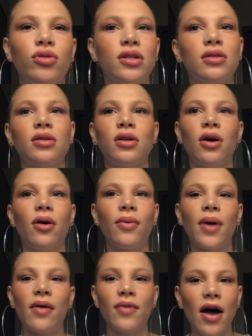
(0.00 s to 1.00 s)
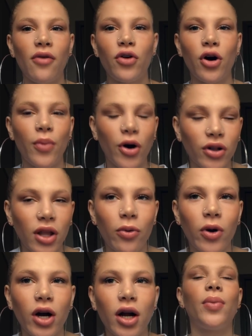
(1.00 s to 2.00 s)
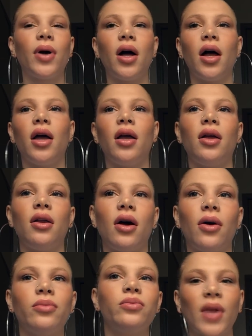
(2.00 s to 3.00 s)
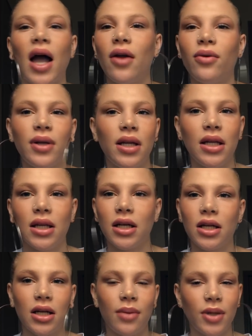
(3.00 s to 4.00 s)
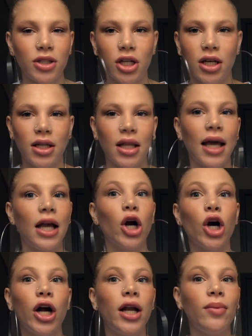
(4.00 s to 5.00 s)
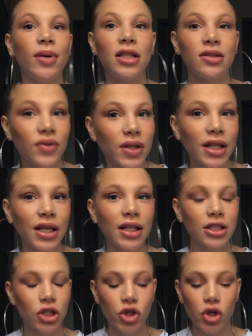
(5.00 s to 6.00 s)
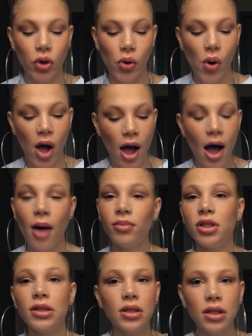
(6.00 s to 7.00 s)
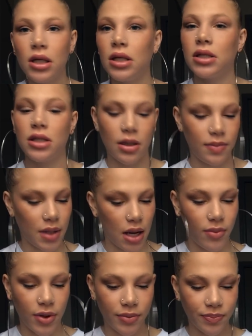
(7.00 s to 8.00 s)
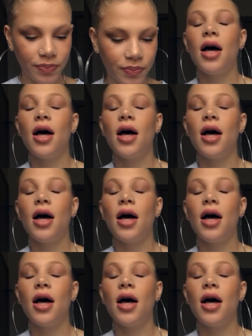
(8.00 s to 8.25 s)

because of, you know, how far apart they were. But, you know, I don't need to hurt. I'm not trying to like hurt anybody's feelings, so I'm just gonna skip that one.